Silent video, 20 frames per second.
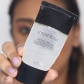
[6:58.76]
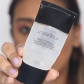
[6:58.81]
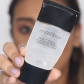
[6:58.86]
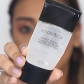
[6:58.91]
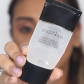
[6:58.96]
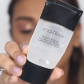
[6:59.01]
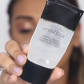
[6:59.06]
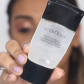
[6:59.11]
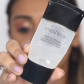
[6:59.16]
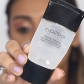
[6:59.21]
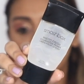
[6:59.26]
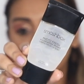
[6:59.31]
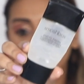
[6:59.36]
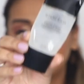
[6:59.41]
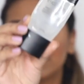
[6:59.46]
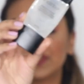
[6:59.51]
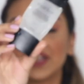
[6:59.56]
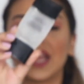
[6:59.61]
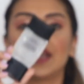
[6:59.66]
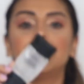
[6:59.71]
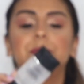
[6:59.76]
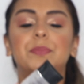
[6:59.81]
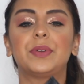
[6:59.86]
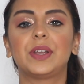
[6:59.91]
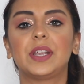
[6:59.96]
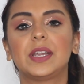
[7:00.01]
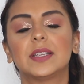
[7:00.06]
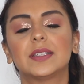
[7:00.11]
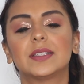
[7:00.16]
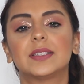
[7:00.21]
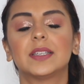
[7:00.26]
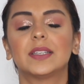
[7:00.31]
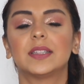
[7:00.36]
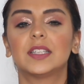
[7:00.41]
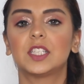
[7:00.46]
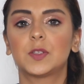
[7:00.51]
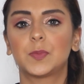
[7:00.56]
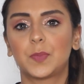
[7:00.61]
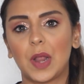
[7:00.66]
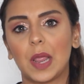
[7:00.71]
have loved and praised
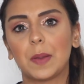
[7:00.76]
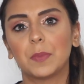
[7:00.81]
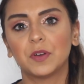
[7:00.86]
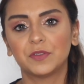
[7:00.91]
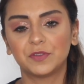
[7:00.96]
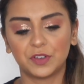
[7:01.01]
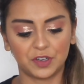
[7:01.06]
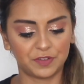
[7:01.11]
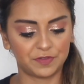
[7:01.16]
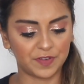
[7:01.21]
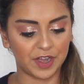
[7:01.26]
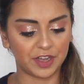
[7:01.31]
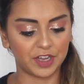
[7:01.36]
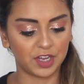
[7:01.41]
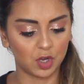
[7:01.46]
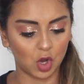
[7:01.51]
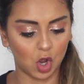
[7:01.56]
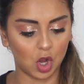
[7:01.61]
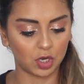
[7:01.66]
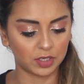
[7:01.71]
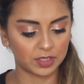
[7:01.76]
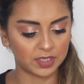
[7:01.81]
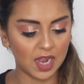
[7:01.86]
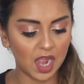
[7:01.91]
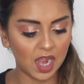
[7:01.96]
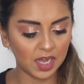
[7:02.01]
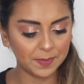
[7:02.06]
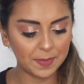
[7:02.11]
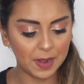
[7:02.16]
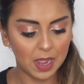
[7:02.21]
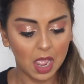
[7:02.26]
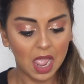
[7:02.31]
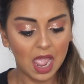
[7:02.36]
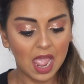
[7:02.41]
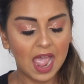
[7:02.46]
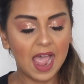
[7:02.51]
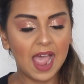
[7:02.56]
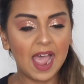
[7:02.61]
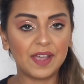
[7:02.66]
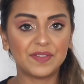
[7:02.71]
this primer for a very long time.
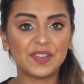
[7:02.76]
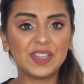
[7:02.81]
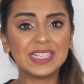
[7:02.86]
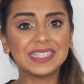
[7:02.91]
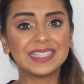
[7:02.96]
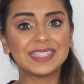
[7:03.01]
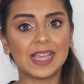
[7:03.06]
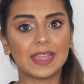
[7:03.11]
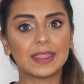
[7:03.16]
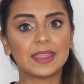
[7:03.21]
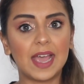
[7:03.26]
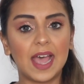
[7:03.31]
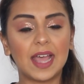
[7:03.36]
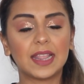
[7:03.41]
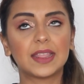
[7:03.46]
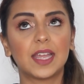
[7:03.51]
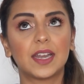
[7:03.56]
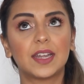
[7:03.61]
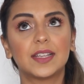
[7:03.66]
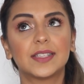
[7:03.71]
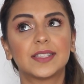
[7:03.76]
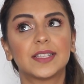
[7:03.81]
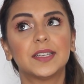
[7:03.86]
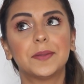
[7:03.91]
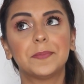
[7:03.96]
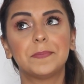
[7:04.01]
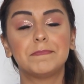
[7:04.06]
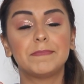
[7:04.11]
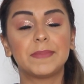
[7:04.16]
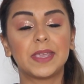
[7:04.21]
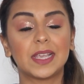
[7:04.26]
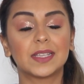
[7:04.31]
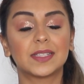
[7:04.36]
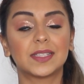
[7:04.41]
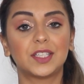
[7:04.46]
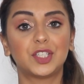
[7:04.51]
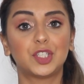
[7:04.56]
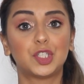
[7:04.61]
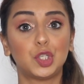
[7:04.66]
Having said that, there is an amazing